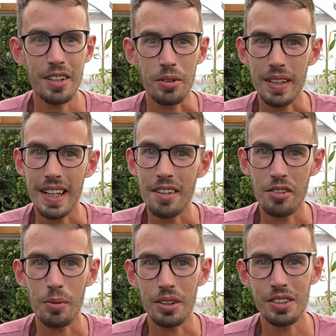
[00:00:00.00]
You can if
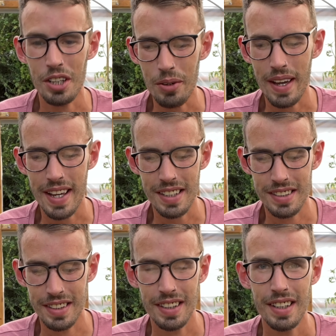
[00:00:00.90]
you want to.
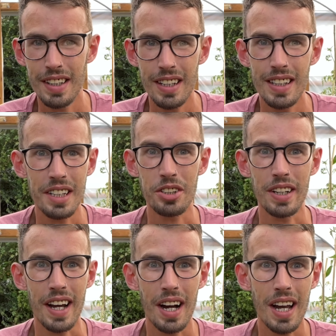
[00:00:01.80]
It's
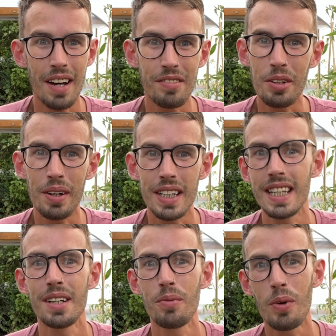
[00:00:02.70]
literally, I have no
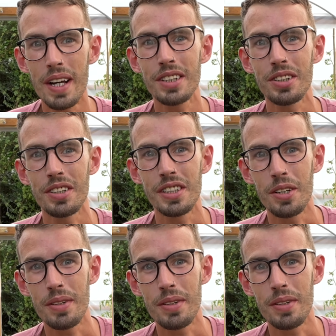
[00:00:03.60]
idea what it's going to do.